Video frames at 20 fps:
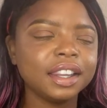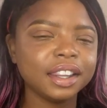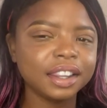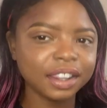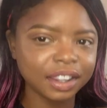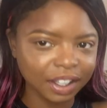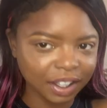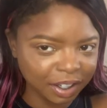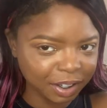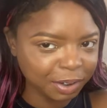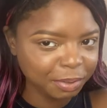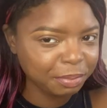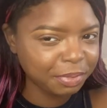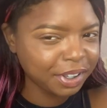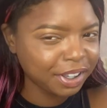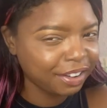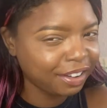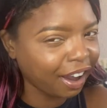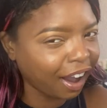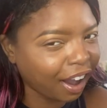the help
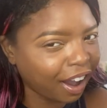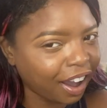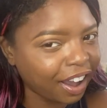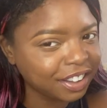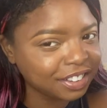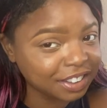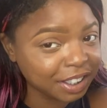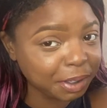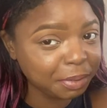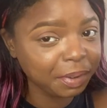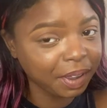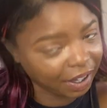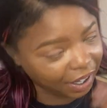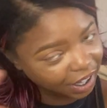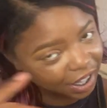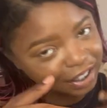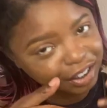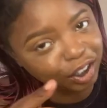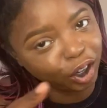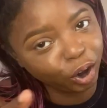God sent me, like
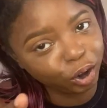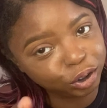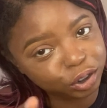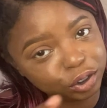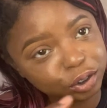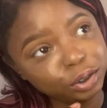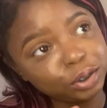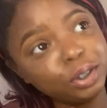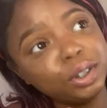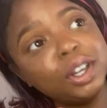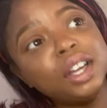I told you,